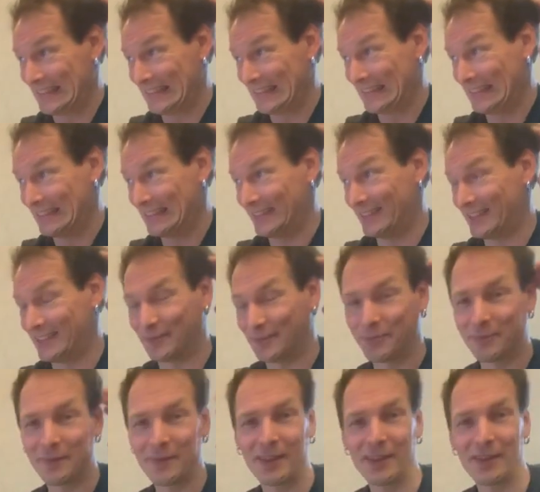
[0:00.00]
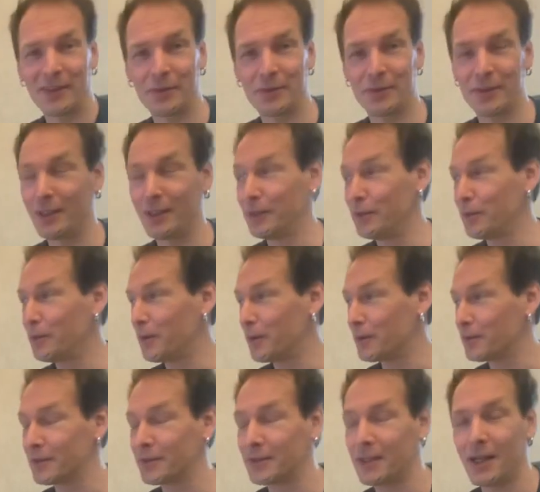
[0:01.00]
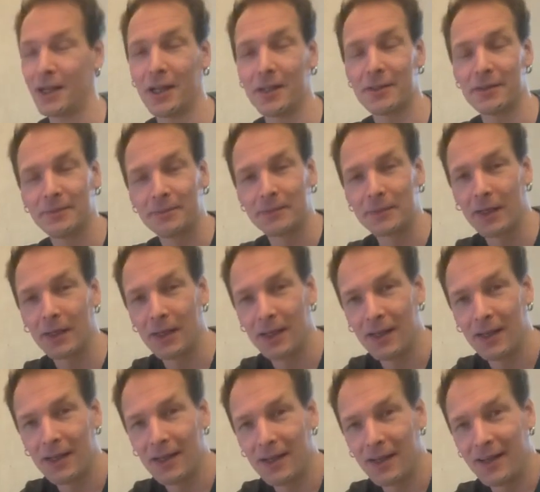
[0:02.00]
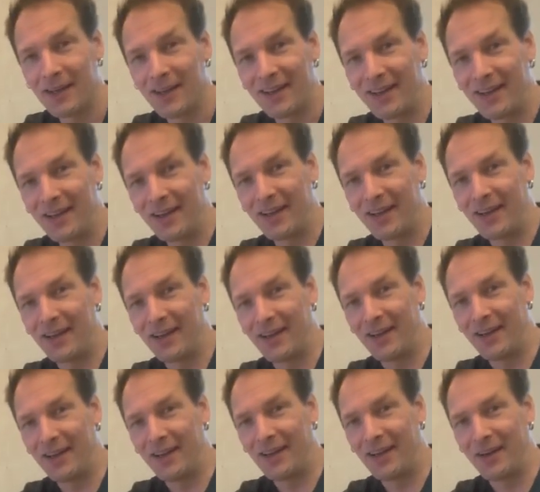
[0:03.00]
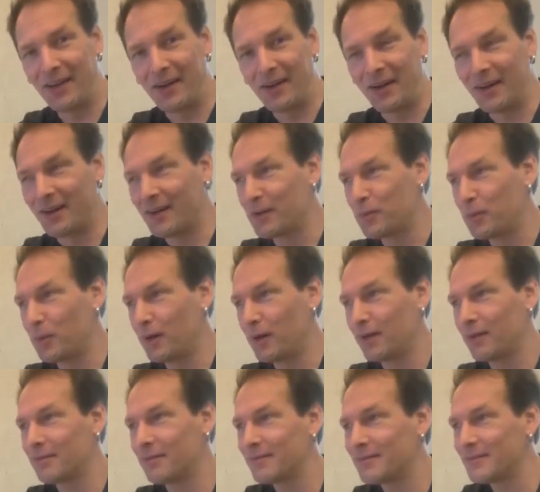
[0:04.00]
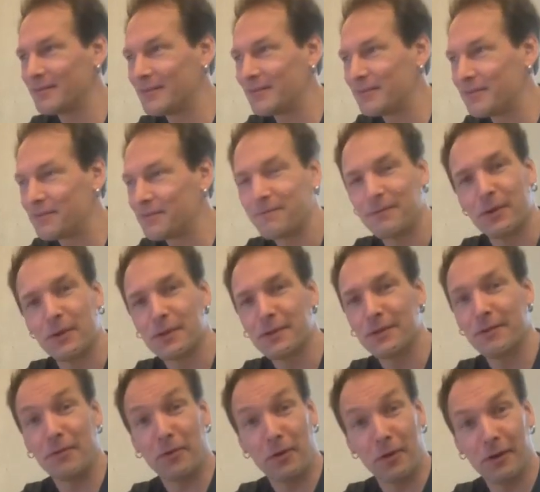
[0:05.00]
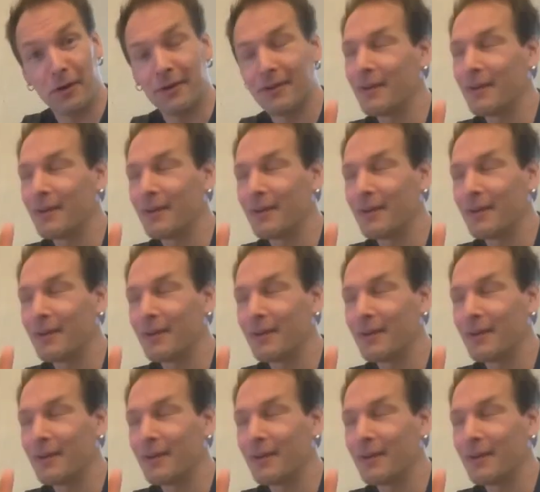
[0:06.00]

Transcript: to see you on stage? Well, first of all,